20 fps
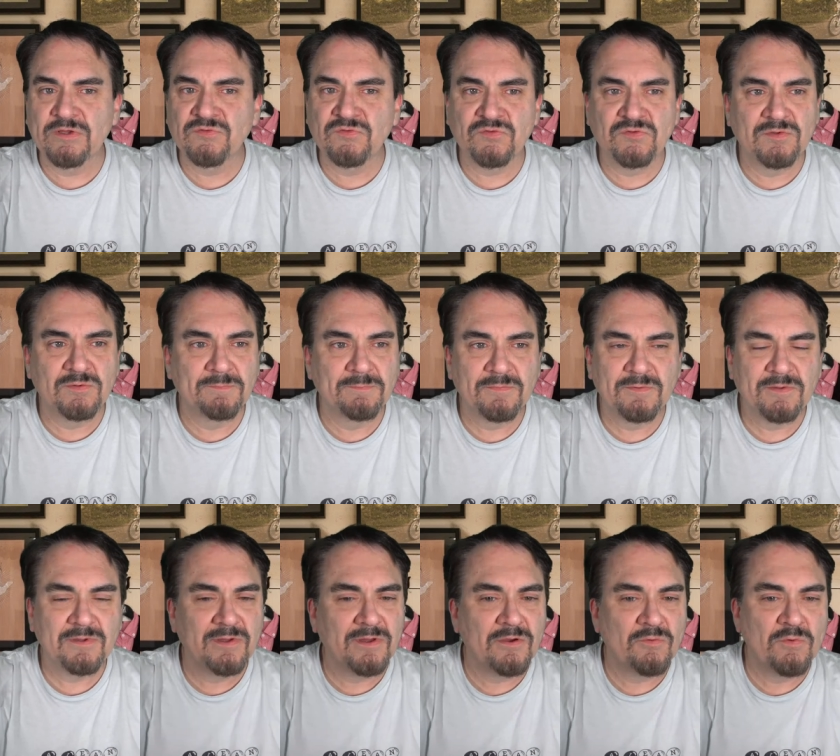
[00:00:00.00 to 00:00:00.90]
a risk
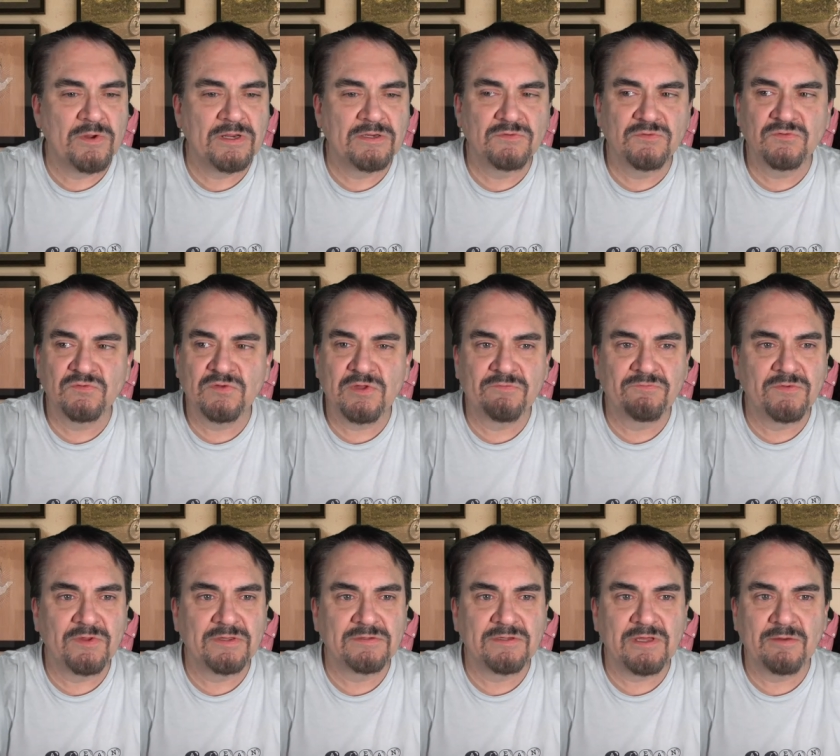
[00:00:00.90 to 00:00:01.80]
when I do
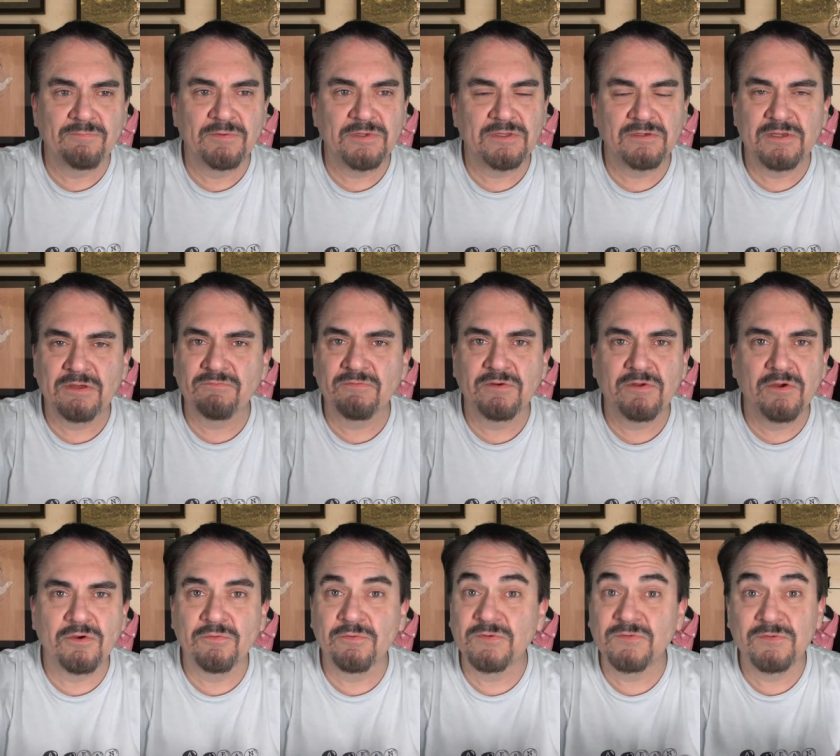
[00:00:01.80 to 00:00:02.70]
stuff like that, but you never
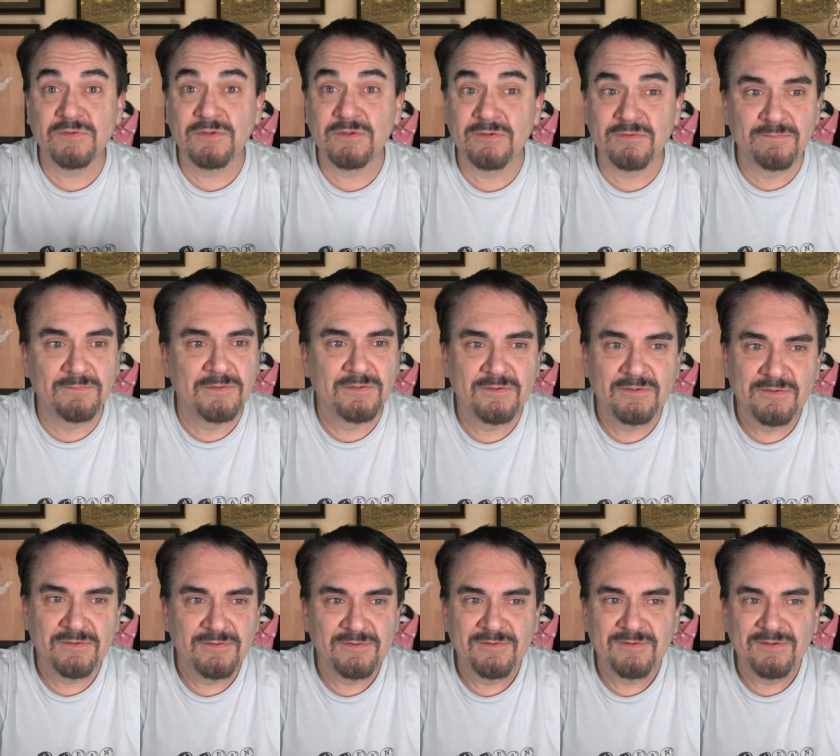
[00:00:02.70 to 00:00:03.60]
know until
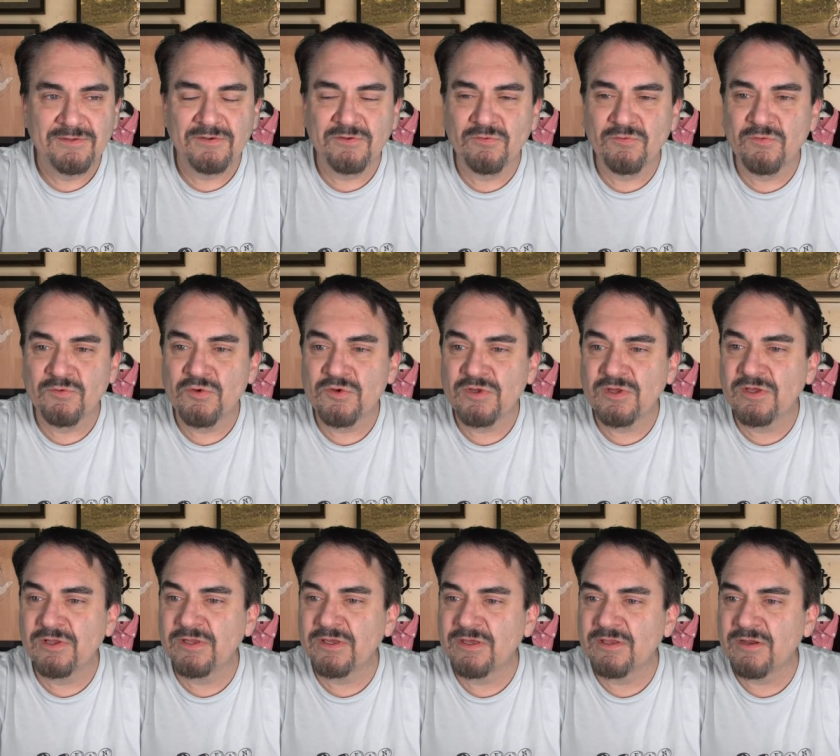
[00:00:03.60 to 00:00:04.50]
you know,
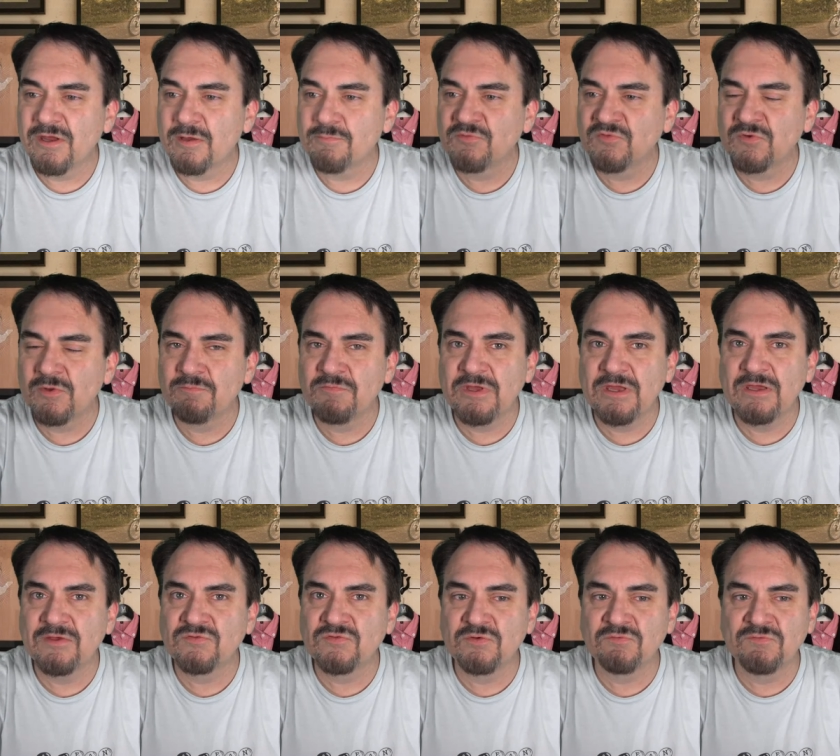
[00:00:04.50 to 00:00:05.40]
click it up. Some
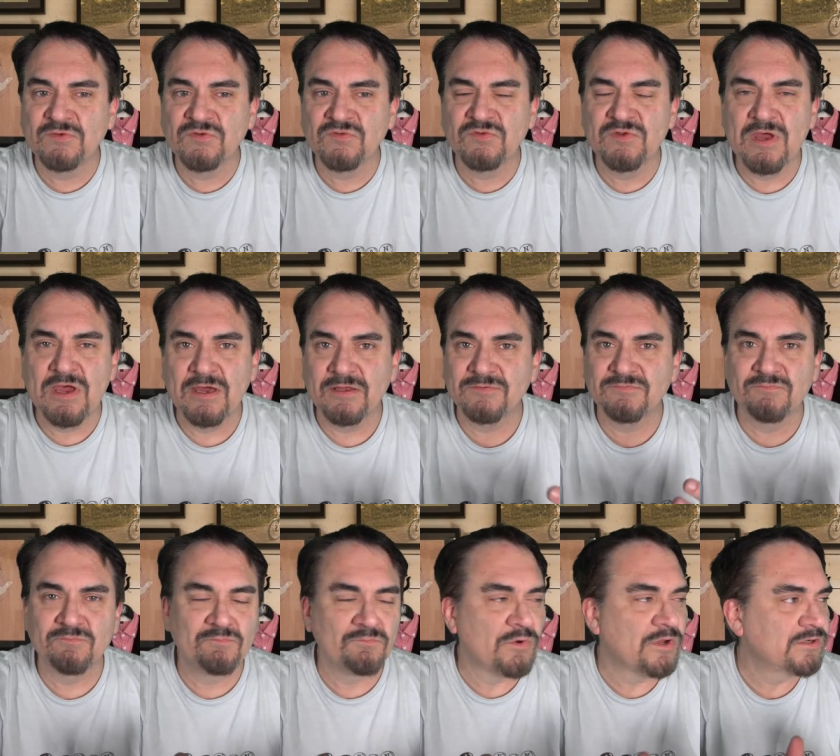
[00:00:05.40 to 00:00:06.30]
days, if it's not
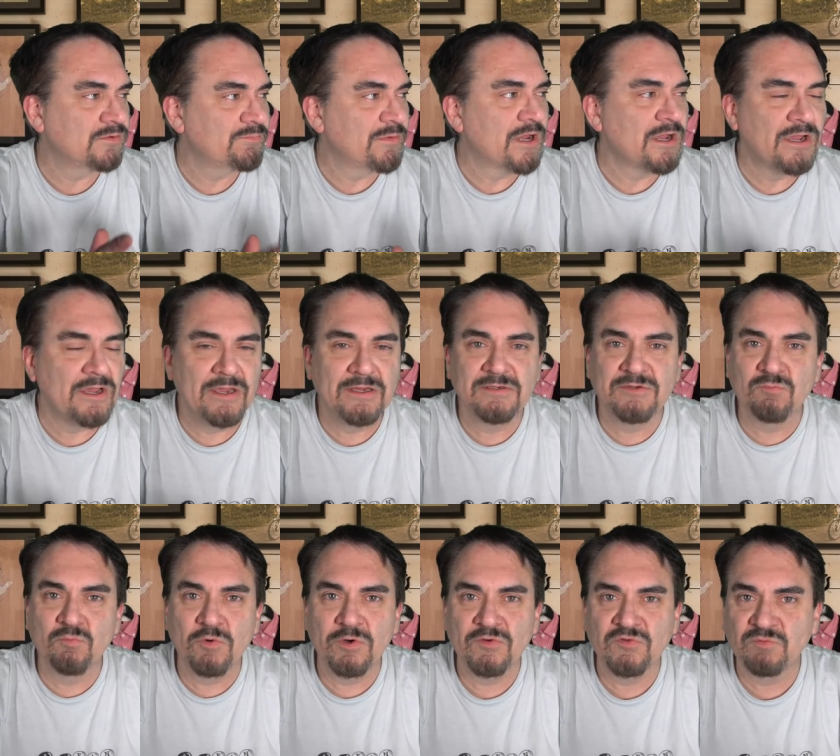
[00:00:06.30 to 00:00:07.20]
running behind,
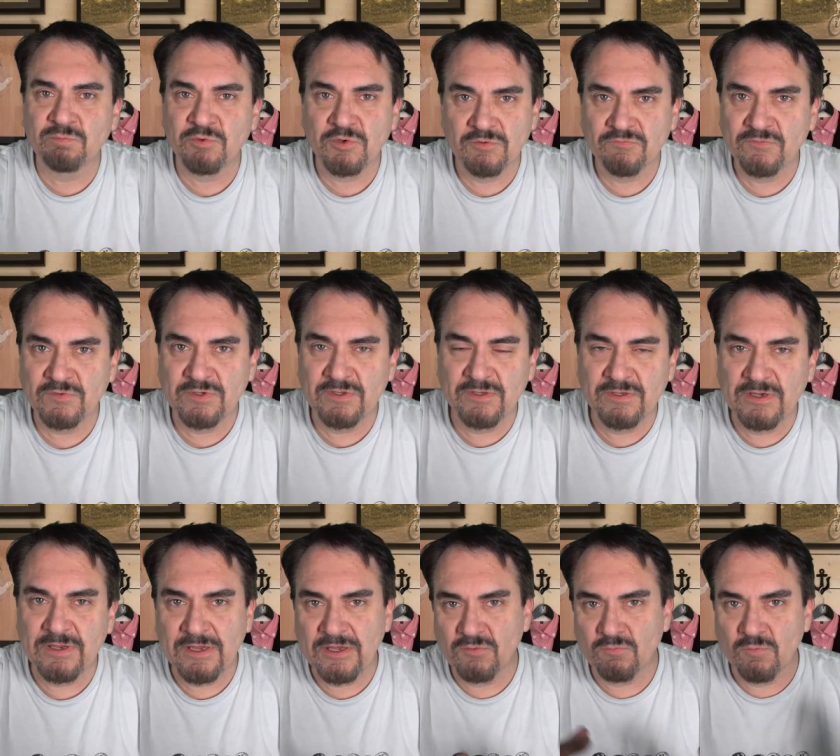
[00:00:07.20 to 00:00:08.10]
it works
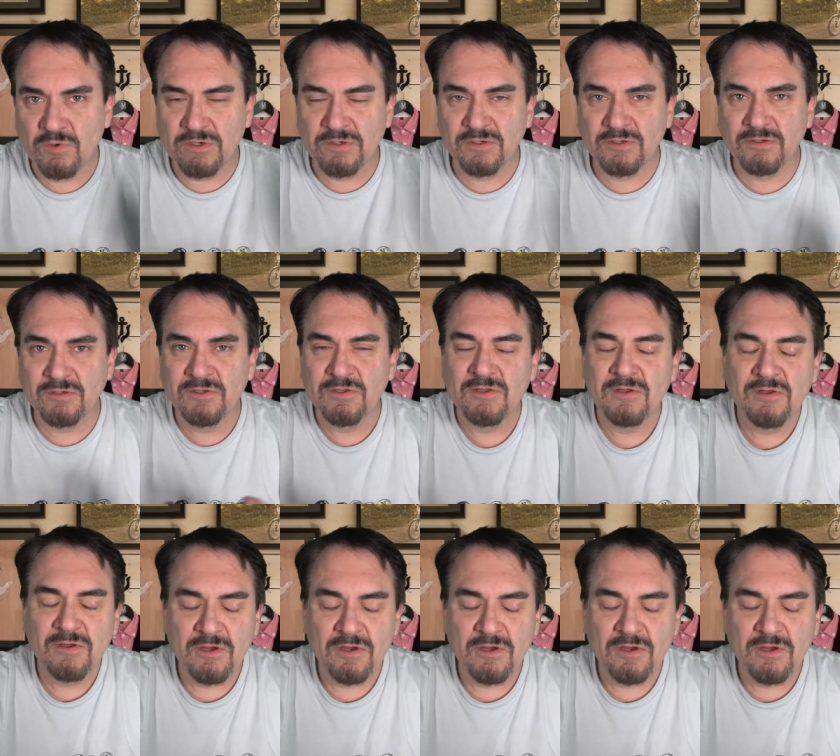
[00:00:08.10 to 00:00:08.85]
perfectly, and I can run a